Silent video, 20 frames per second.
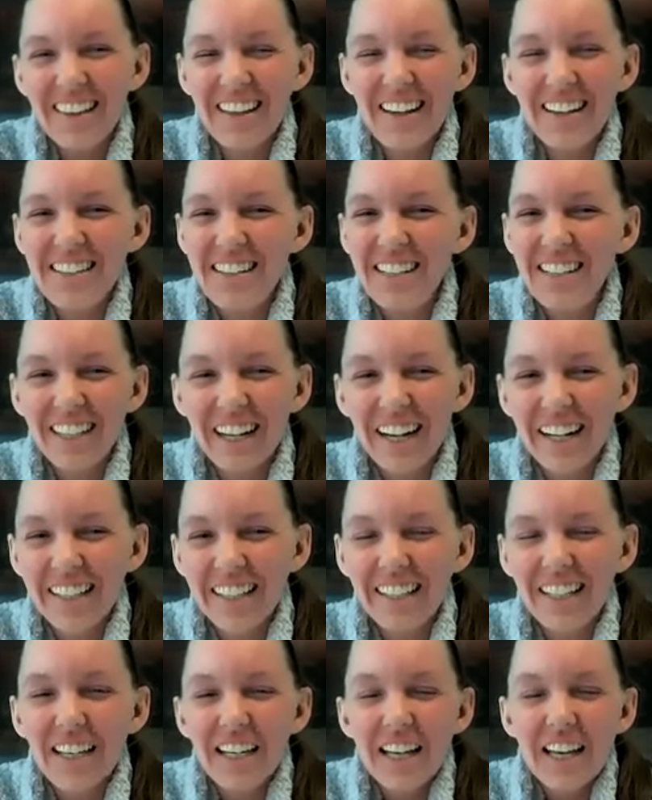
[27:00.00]
that's all right.
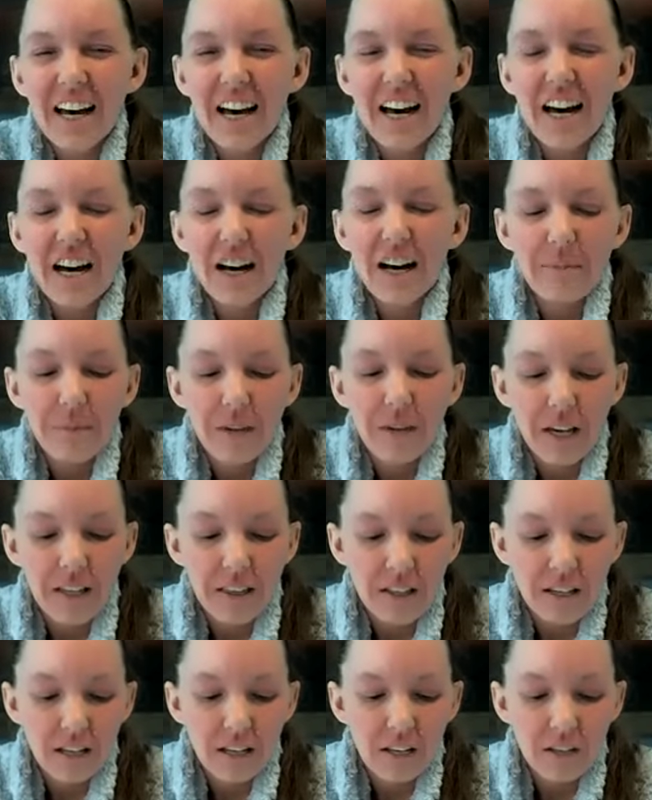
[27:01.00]
And
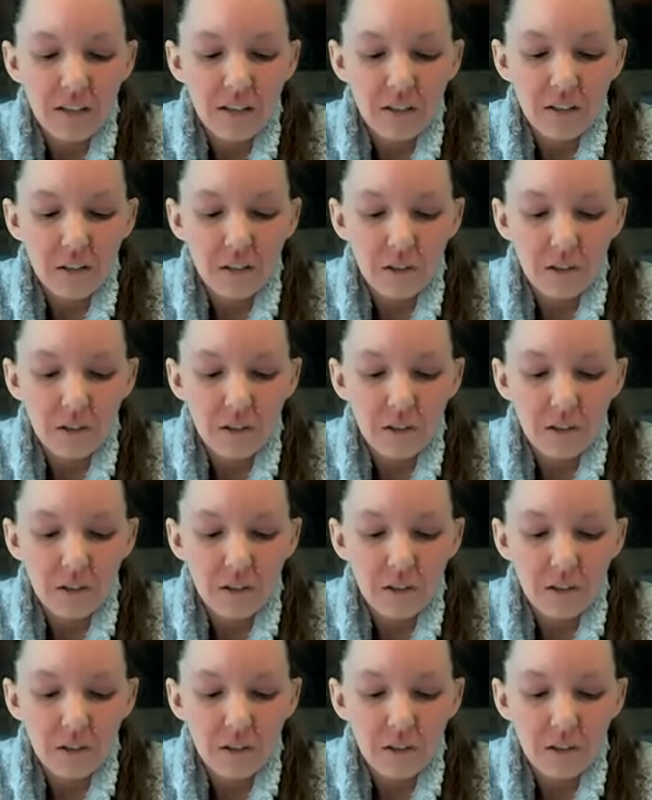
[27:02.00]
then